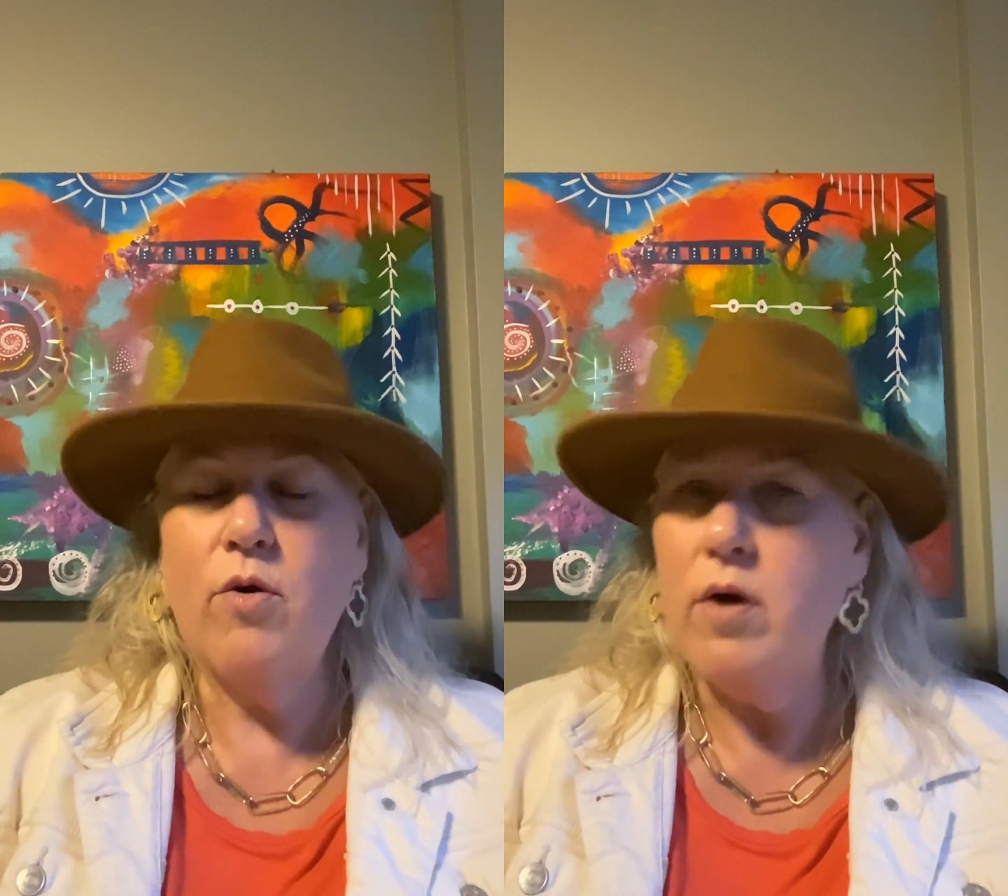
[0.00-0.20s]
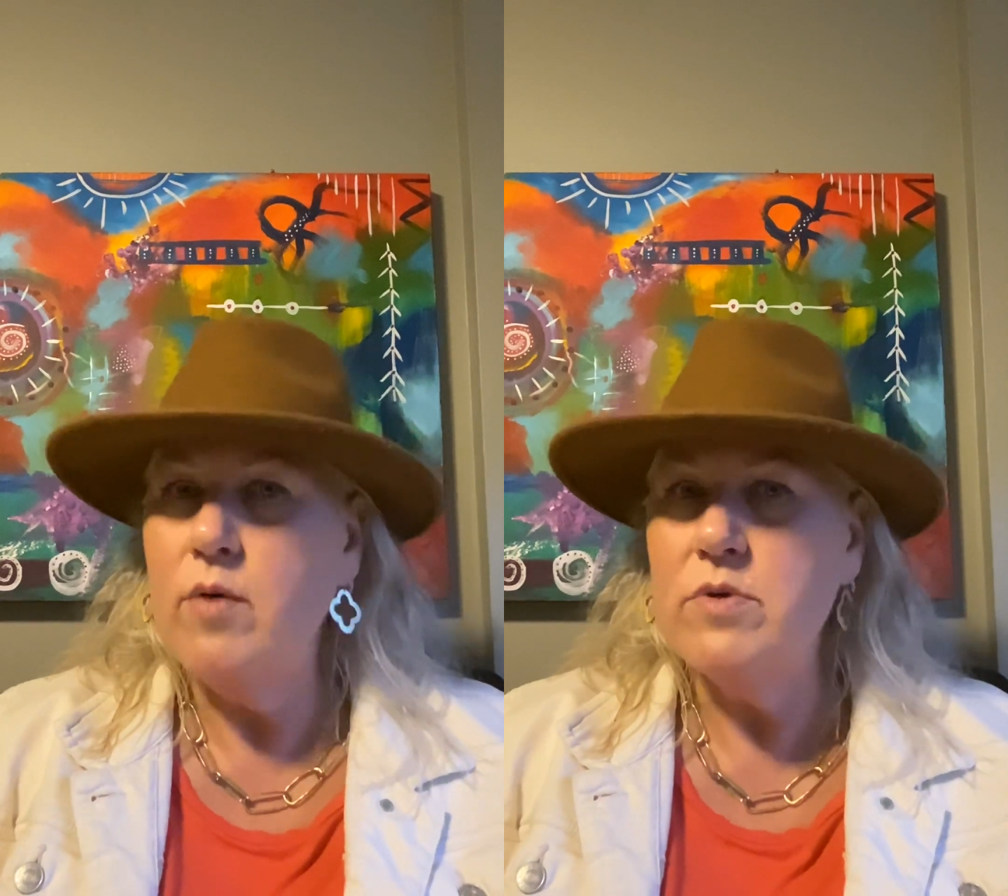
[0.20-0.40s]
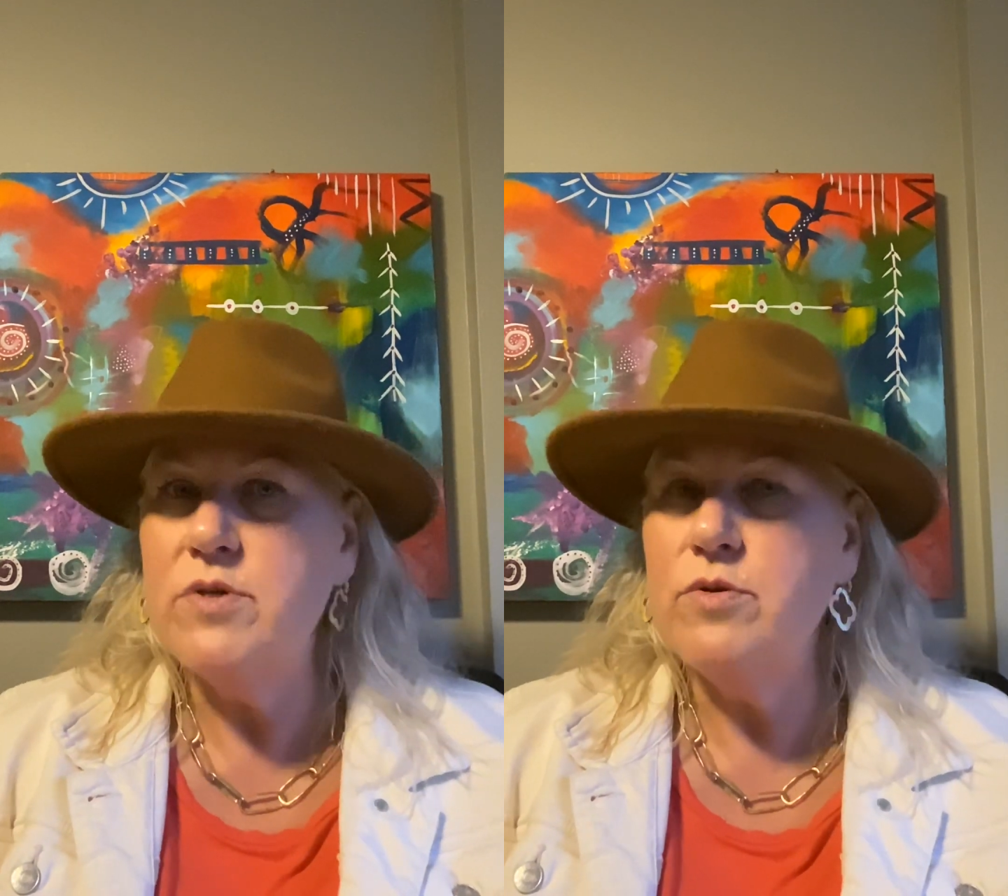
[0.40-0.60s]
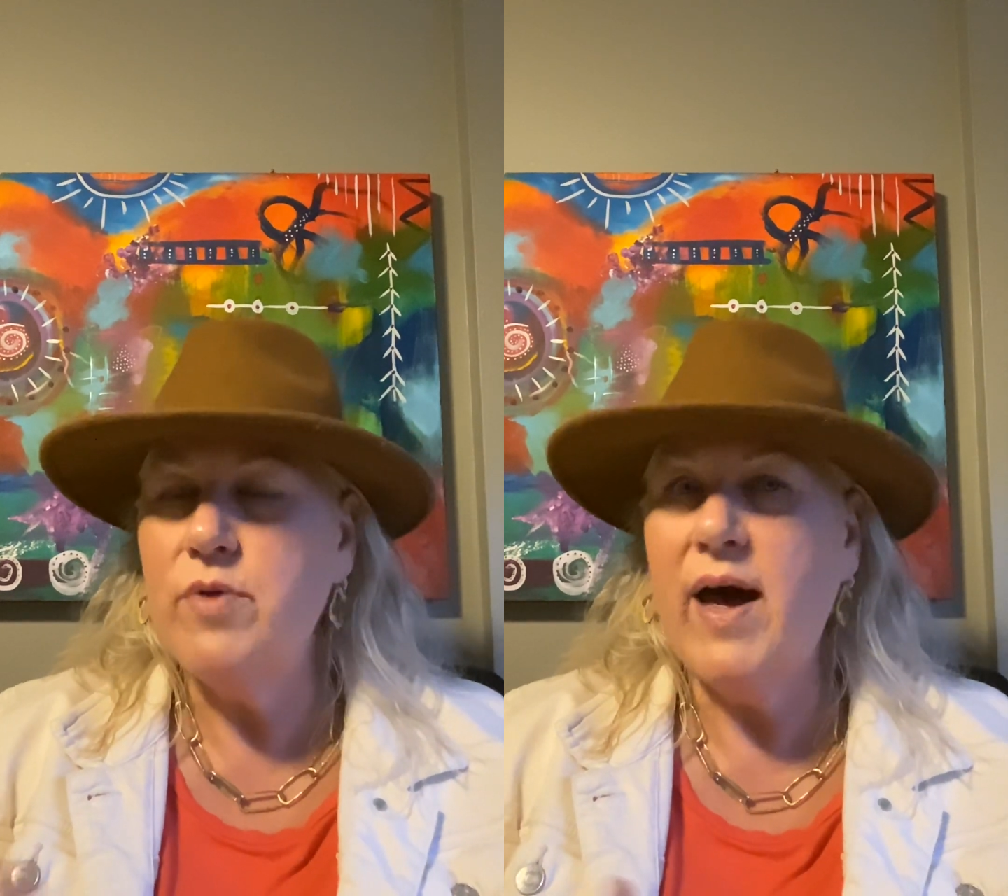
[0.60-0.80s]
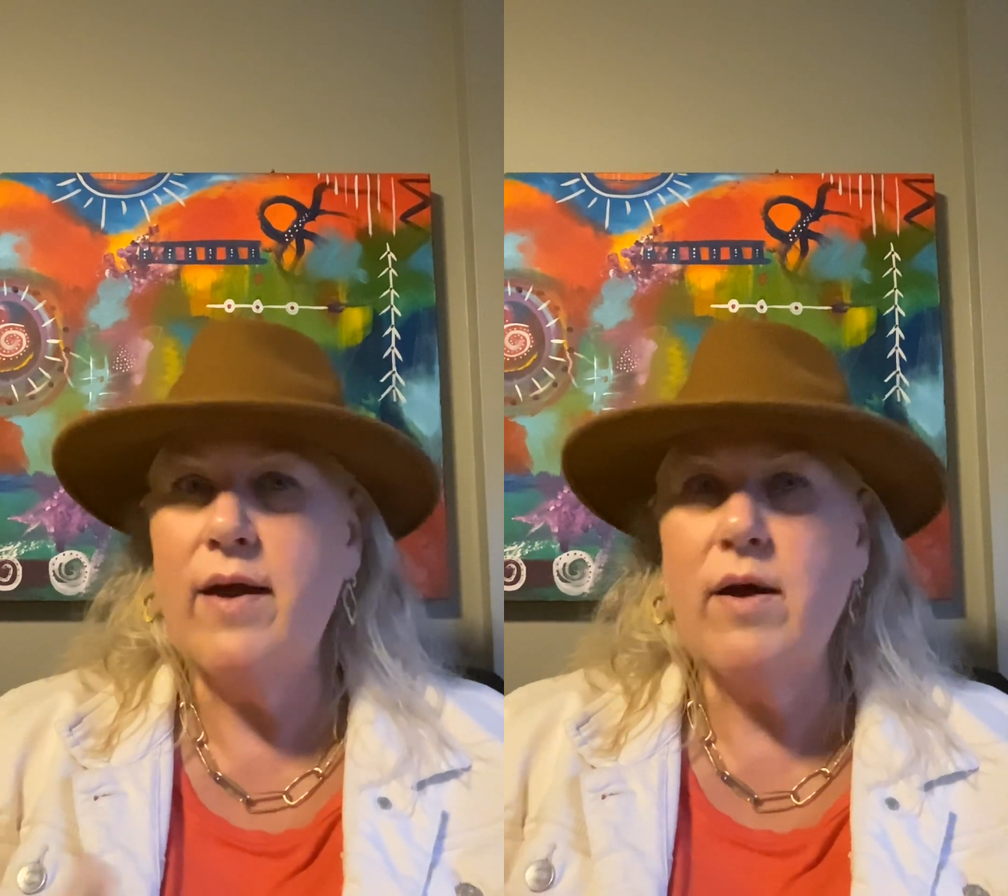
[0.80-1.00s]
oh, I would do
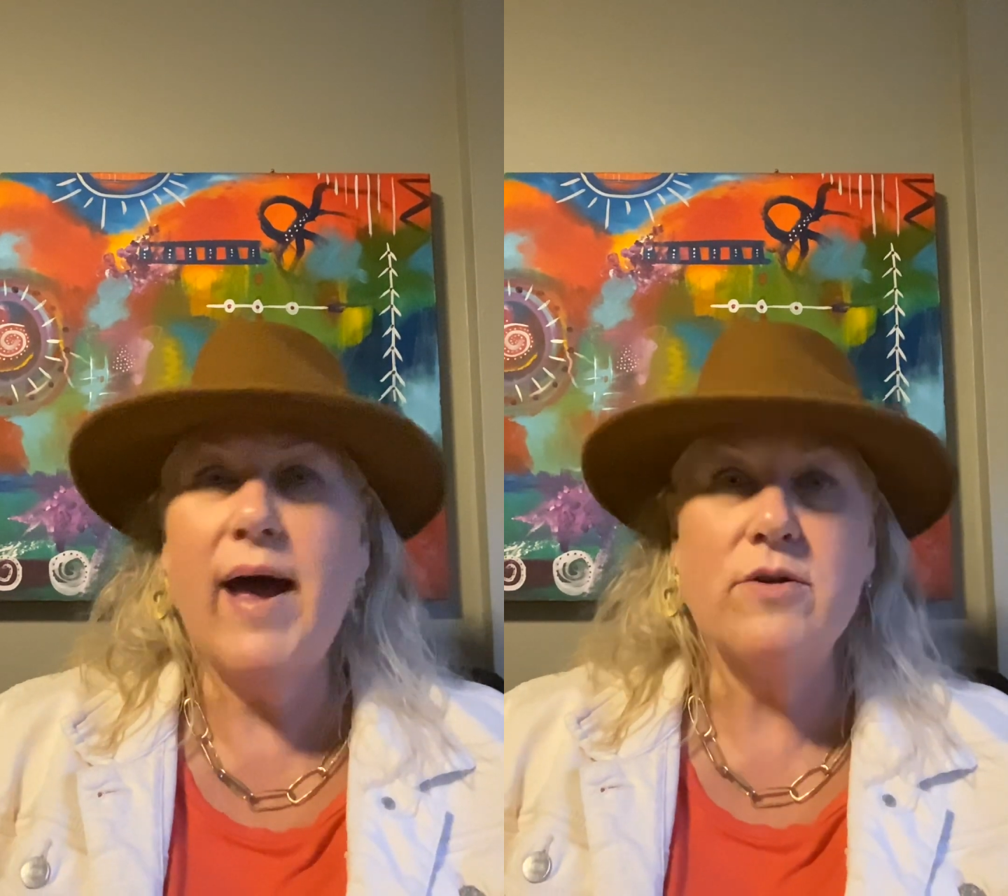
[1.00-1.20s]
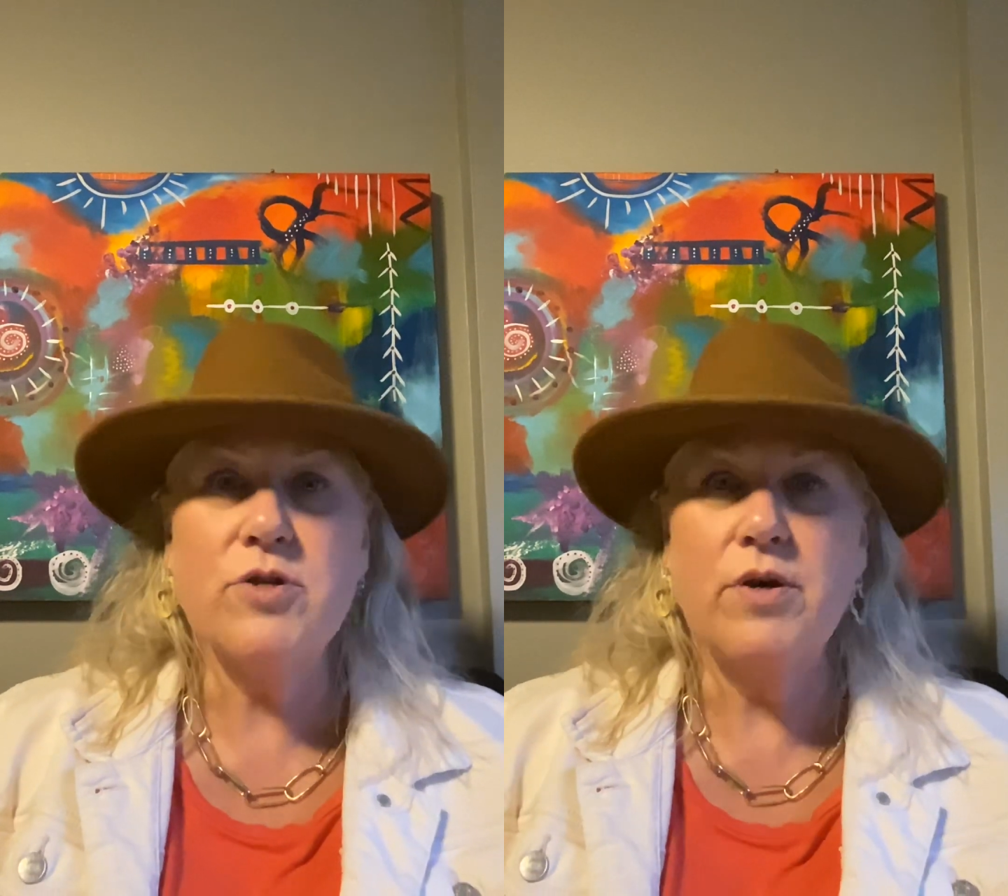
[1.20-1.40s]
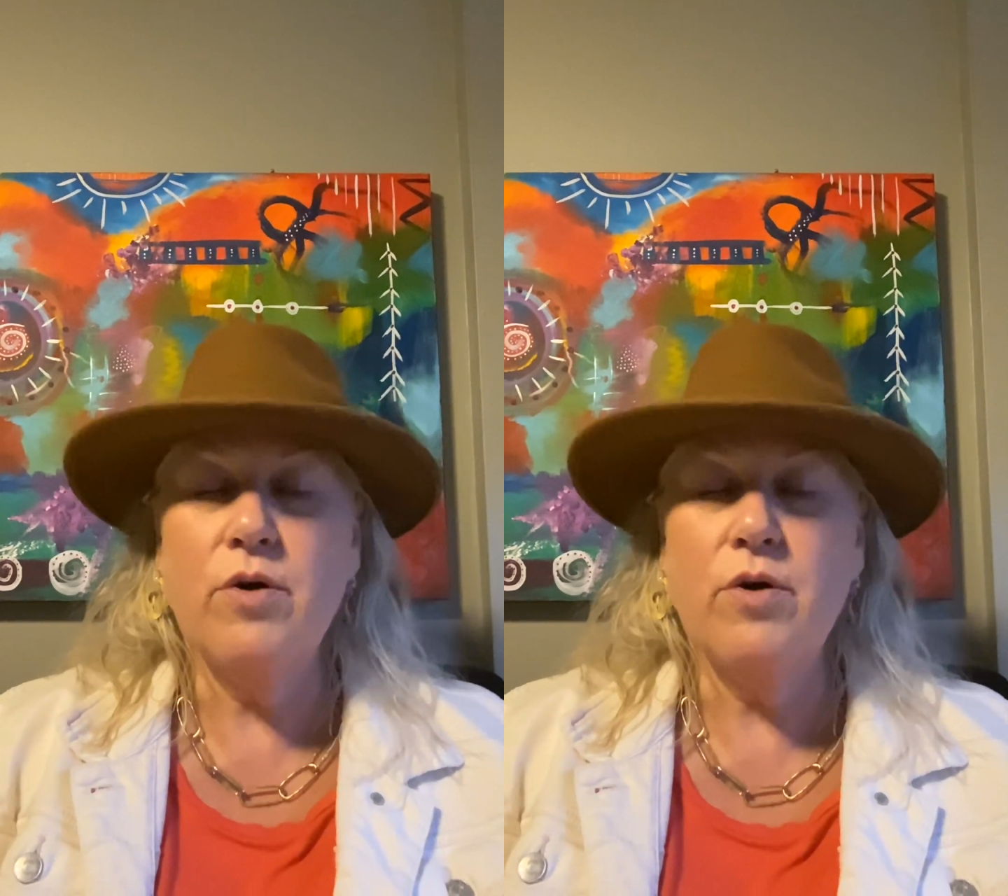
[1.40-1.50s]
that actually